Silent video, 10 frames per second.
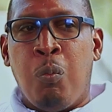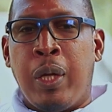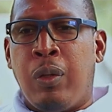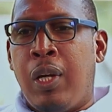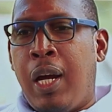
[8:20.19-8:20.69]

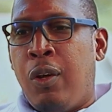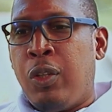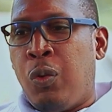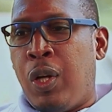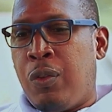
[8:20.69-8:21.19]
But I
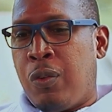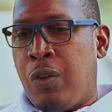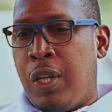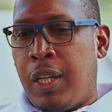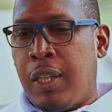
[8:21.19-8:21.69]
also want to
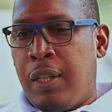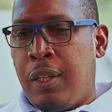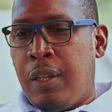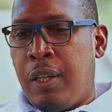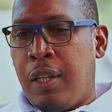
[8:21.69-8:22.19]

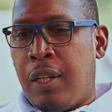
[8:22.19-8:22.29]
connect